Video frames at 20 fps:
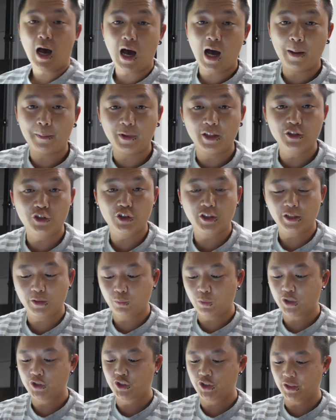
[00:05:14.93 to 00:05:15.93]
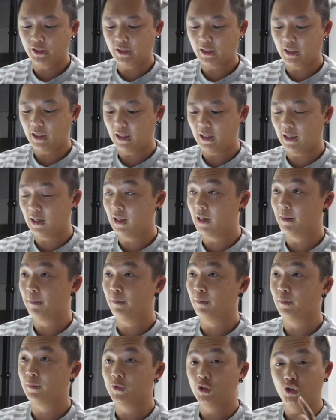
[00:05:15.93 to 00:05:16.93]
I'm literally watching
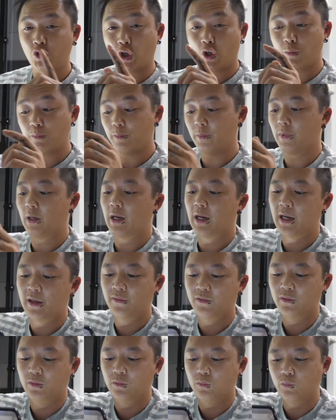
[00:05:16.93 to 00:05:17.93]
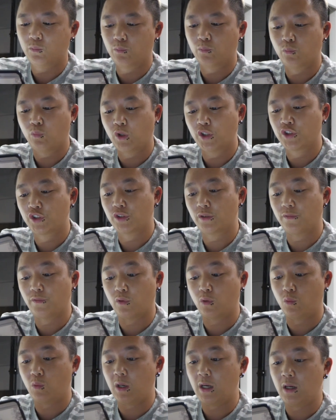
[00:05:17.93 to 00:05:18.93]
Dope. I haven't watched it
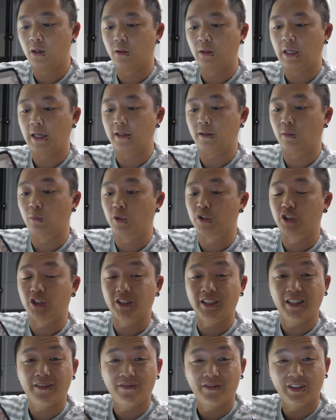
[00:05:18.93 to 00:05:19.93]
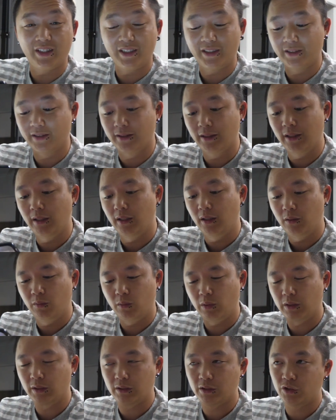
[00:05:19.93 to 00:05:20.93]
for a while, and I'm watching Netflix.
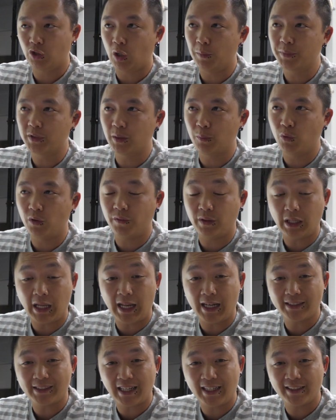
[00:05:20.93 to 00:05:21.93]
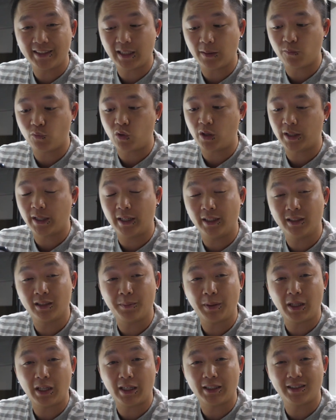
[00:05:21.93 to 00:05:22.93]
Well, Dope's the movie that has ASAP Rocky, and it's
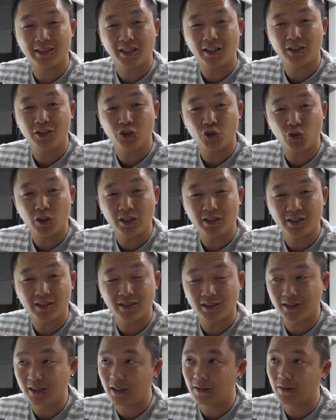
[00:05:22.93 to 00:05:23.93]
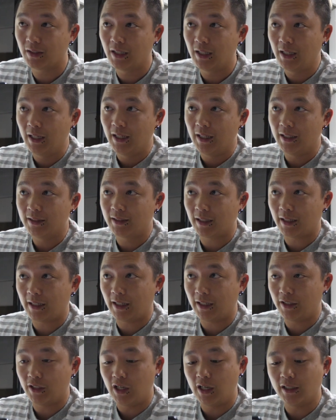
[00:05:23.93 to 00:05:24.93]
about like selling drugs and stuff. It's like
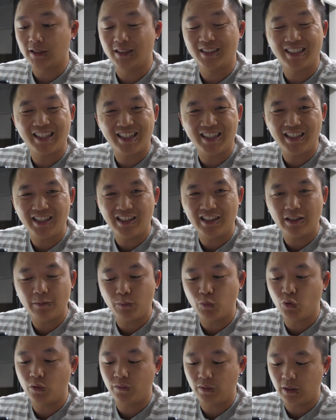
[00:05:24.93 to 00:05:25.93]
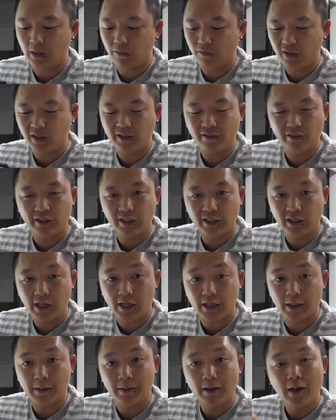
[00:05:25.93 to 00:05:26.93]
a young teen movie. I really, really
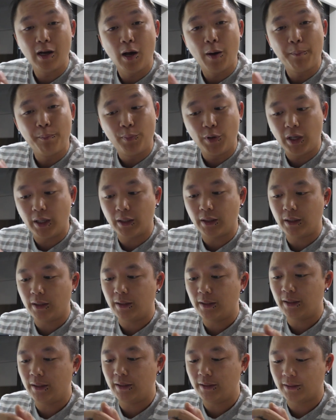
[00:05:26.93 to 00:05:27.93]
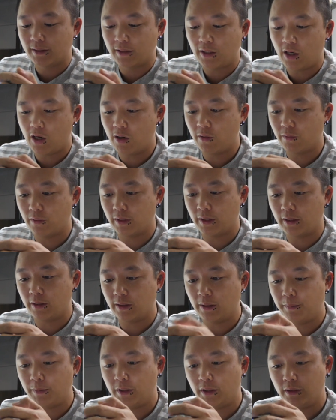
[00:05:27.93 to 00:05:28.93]
like it. But it is currently,
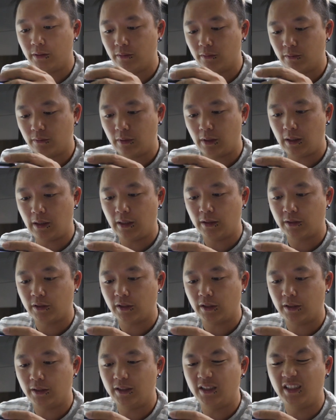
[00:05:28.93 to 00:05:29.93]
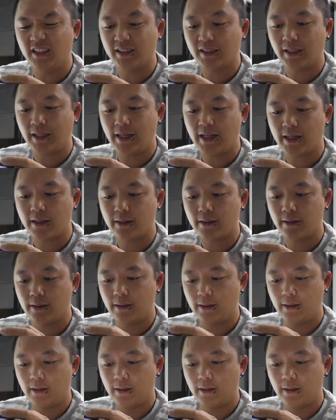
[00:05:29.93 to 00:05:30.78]
let me, I just gotta disconnect.